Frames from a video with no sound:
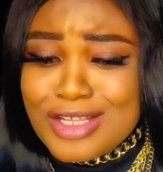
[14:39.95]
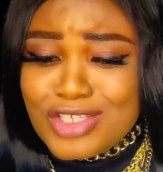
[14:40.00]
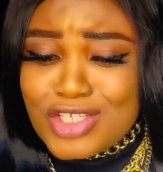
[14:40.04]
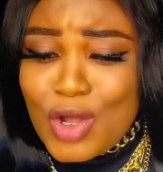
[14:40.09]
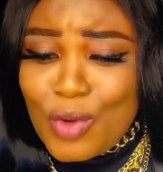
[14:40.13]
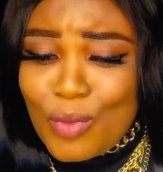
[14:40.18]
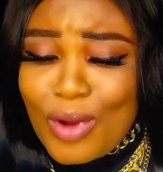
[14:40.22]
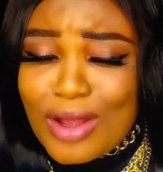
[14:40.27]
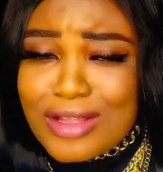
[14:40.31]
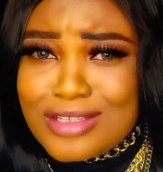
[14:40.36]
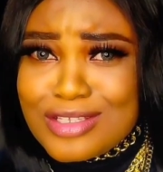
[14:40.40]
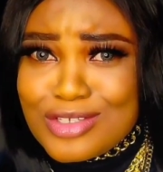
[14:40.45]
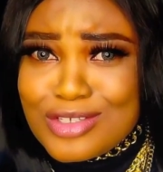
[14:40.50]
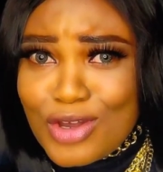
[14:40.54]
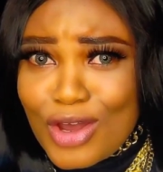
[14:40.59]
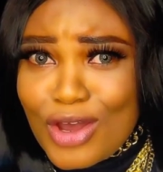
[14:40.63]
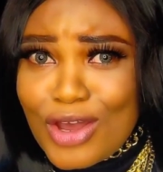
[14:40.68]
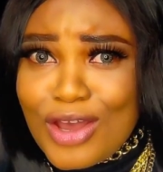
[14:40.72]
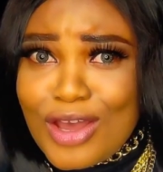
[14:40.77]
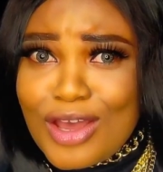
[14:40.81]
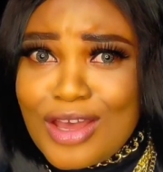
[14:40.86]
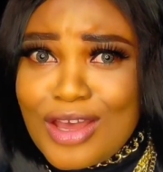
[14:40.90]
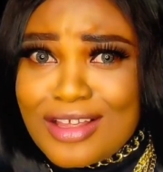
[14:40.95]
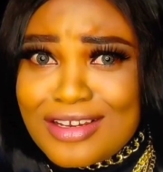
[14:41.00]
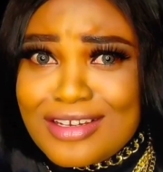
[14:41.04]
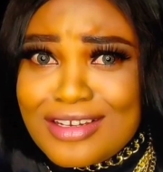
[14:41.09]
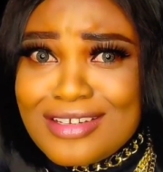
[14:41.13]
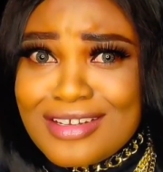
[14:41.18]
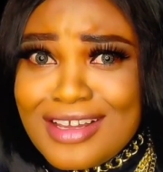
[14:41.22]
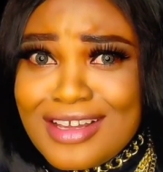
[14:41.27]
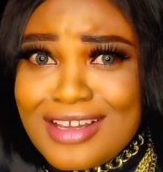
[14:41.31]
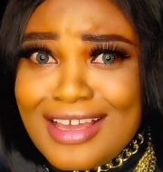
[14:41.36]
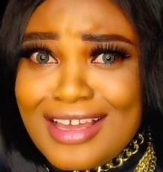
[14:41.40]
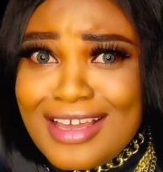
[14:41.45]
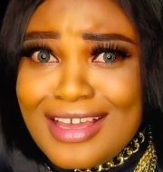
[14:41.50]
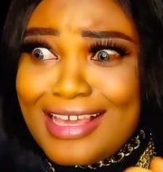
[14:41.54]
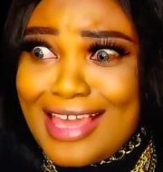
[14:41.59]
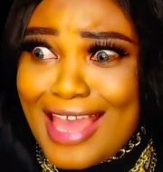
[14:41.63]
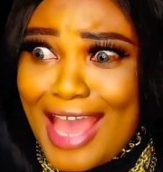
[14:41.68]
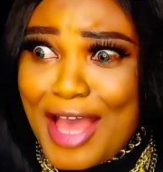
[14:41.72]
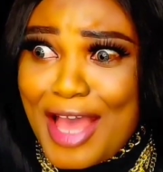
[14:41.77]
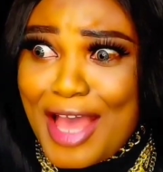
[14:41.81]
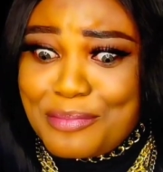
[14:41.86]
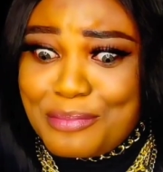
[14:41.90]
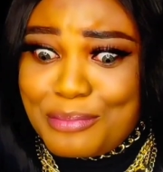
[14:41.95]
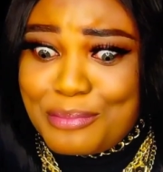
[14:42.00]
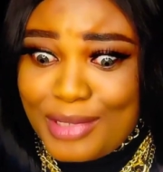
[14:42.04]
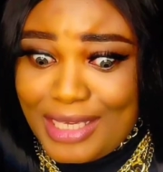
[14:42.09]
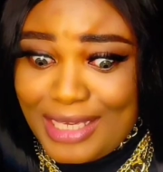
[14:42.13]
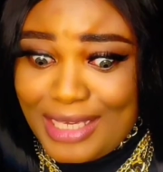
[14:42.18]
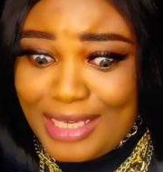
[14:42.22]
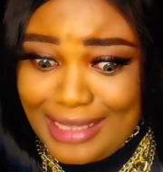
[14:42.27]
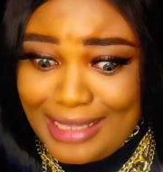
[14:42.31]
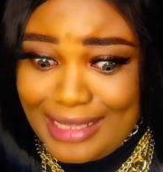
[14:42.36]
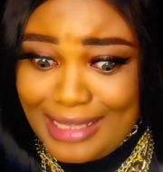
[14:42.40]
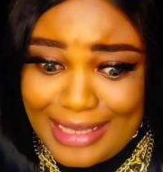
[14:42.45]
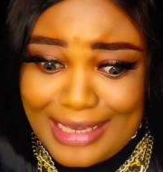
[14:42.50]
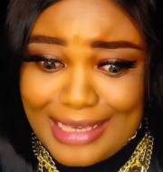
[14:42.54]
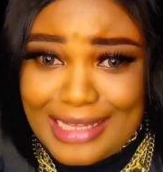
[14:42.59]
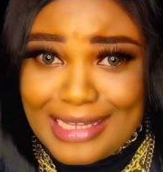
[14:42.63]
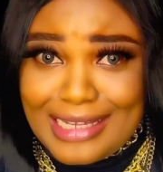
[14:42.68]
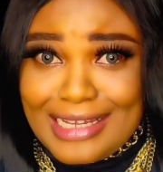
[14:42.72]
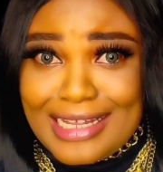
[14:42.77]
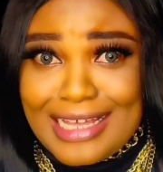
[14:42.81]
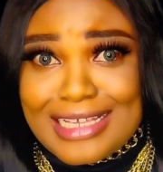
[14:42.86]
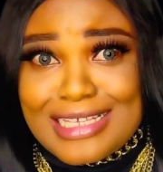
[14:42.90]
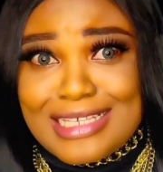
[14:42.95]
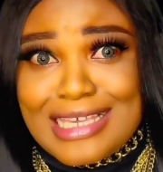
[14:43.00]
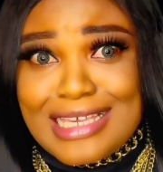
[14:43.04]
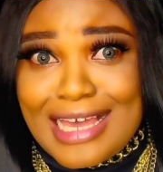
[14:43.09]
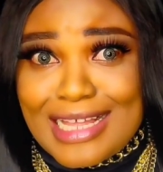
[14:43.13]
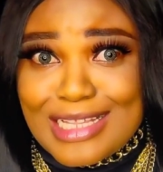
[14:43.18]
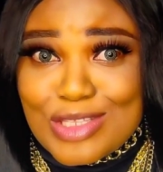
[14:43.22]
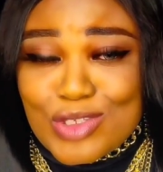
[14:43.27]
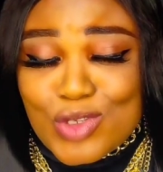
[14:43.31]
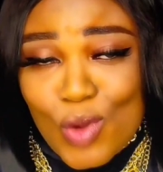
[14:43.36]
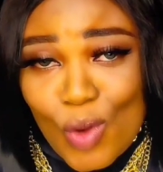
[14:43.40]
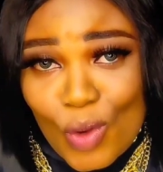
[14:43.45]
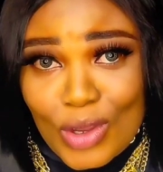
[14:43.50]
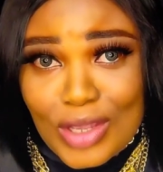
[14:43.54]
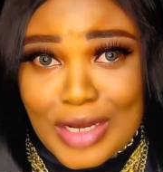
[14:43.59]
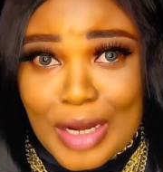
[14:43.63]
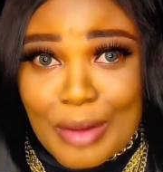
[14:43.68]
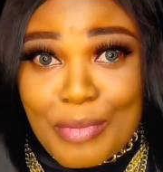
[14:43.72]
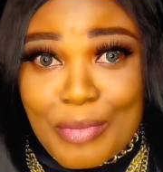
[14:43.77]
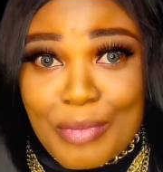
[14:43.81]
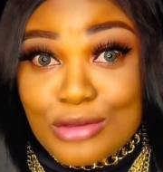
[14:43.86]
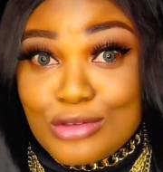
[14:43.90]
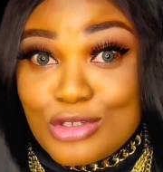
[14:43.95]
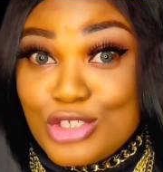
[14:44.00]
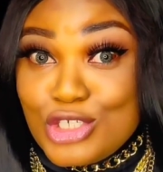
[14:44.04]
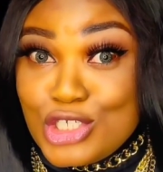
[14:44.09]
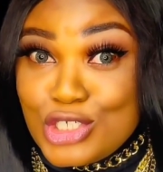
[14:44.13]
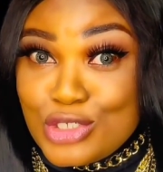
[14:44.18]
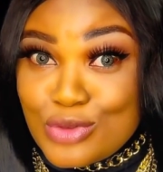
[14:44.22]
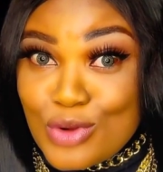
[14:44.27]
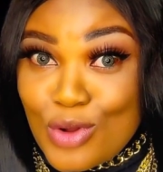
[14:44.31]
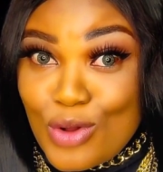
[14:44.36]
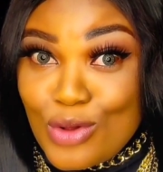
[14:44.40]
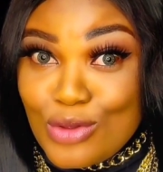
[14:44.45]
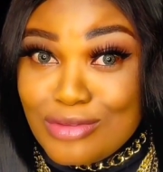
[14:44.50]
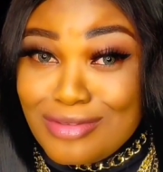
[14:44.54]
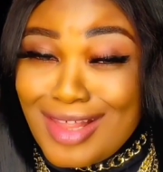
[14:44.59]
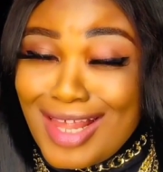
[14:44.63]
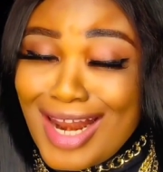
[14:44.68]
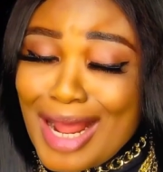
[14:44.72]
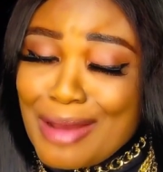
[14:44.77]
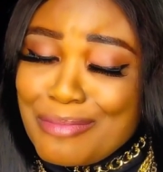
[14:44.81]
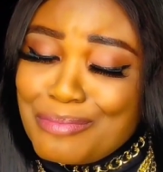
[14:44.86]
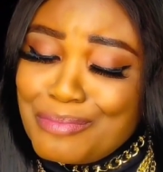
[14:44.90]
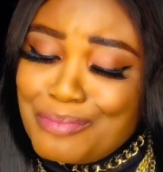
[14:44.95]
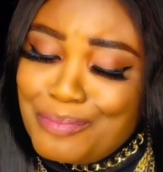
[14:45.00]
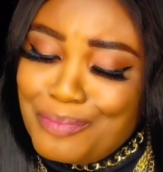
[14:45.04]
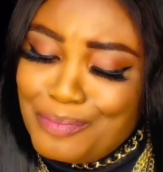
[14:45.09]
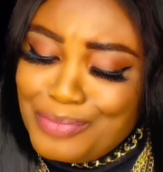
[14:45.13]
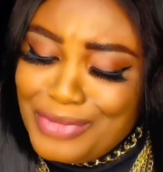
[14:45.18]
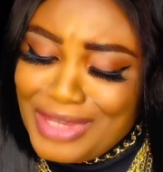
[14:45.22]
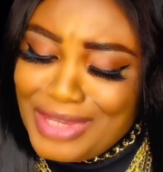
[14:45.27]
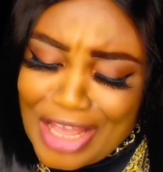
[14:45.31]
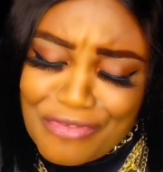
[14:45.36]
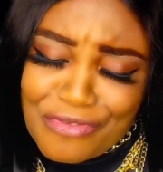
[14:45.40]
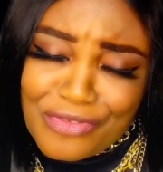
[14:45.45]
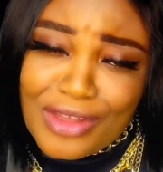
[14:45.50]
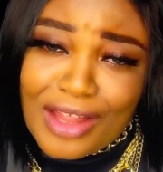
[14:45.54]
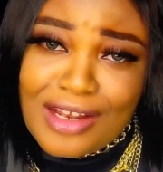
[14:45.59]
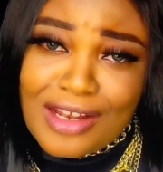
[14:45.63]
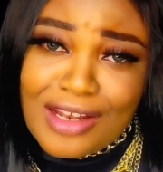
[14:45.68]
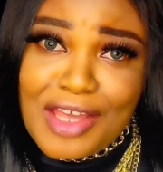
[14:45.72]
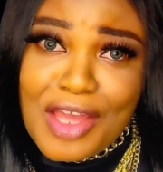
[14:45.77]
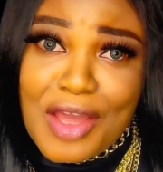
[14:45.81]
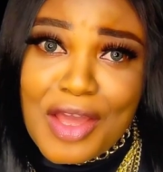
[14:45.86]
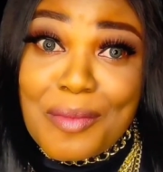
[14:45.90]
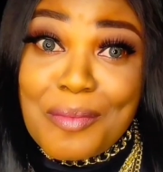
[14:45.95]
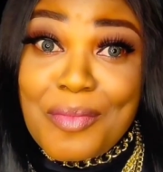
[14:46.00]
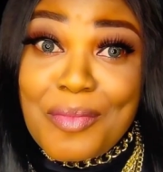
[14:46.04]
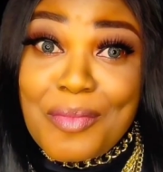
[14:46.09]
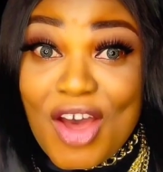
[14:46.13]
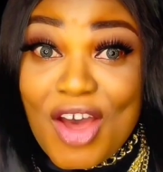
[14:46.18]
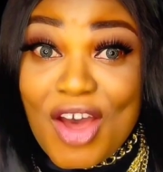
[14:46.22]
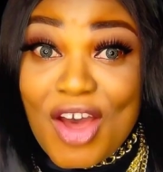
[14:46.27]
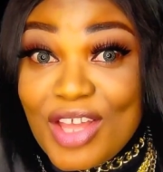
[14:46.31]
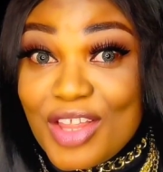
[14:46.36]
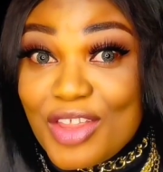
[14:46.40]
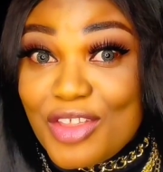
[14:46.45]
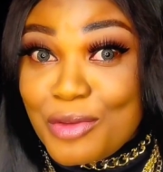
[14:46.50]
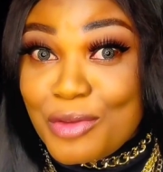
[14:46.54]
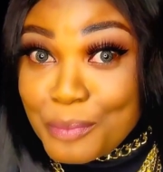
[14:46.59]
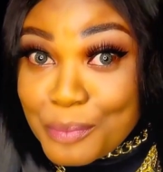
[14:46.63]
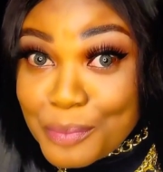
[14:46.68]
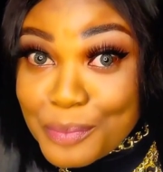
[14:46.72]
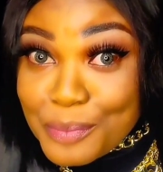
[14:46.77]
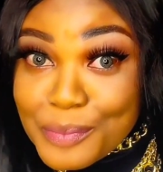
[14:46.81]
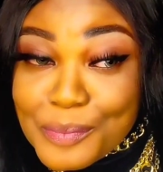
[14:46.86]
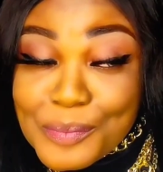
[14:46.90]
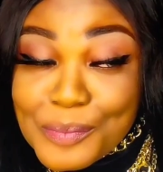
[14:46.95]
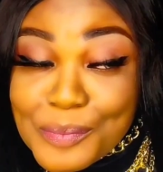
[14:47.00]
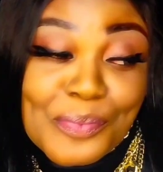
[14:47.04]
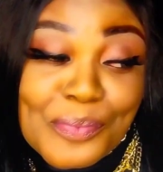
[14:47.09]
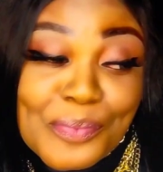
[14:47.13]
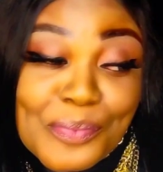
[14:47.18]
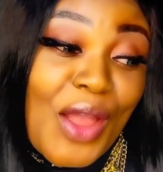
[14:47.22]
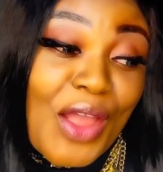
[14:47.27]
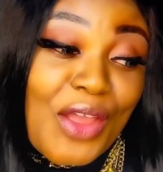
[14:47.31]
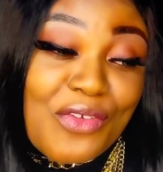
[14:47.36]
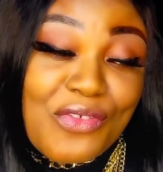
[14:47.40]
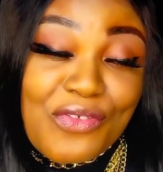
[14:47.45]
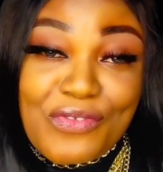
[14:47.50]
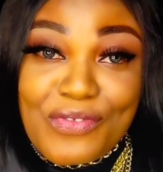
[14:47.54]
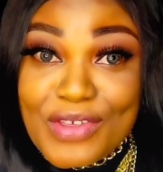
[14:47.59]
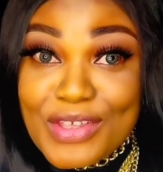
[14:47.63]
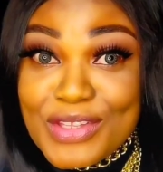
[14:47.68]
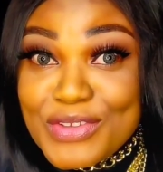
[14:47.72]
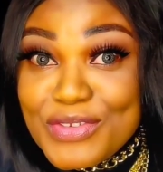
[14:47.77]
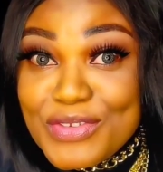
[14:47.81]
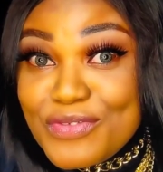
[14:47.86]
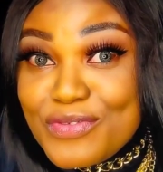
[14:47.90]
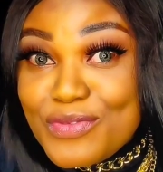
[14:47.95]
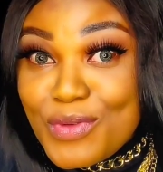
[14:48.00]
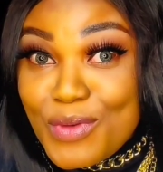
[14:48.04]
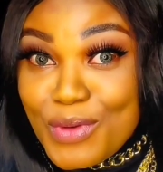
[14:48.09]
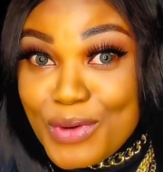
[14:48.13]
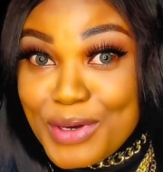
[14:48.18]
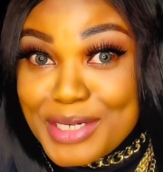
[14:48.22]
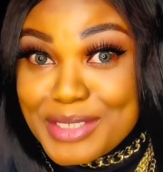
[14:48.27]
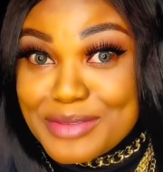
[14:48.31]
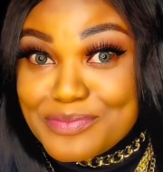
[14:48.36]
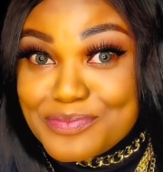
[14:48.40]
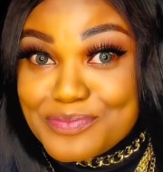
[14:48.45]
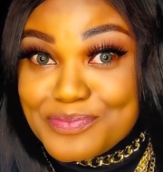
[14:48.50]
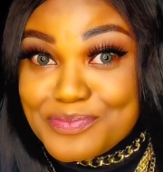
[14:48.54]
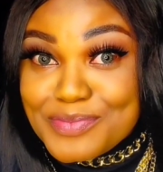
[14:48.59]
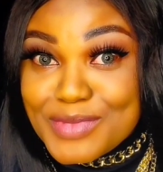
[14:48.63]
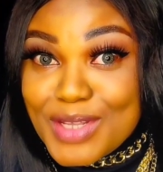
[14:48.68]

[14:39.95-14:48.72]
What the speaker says: So what's good? Get me in. Let's get talking about this role that I'm definitely a perfect fit for.